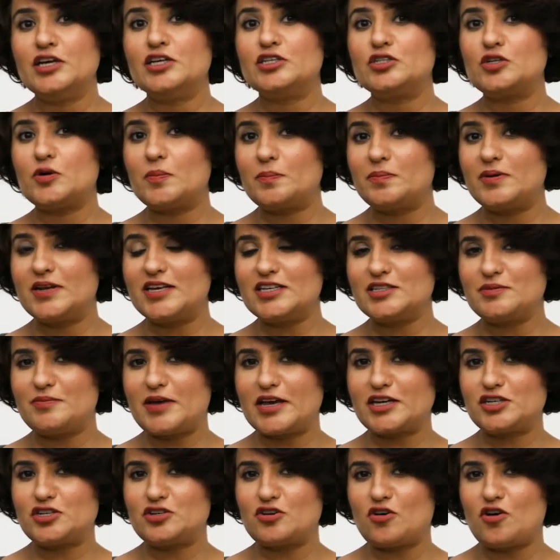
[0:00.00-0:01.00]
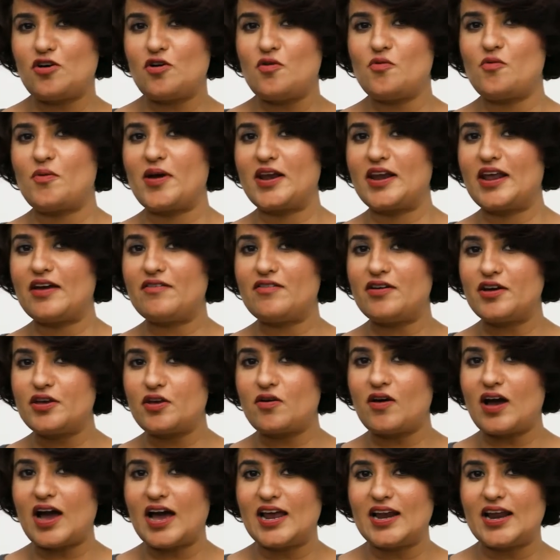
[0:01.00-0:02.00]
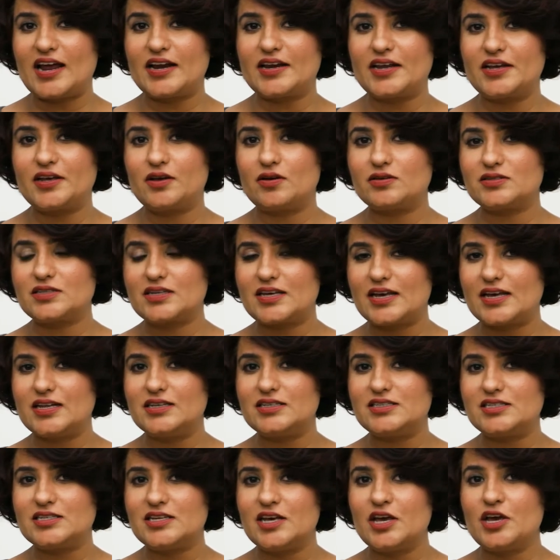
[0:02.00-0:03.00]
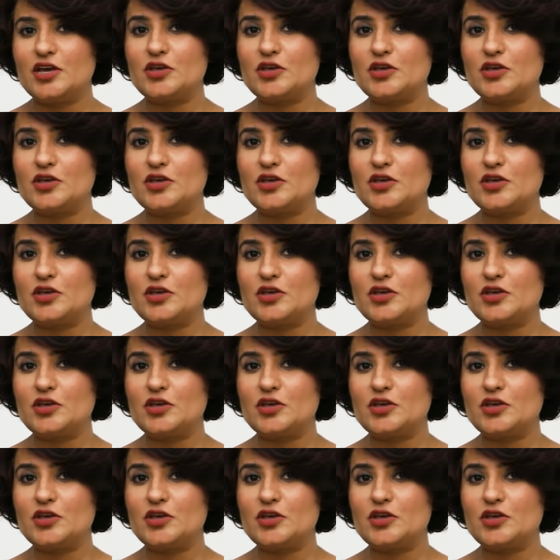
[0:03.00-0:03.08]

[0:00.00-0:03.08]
So please make sure whenever you're highlighting your skills,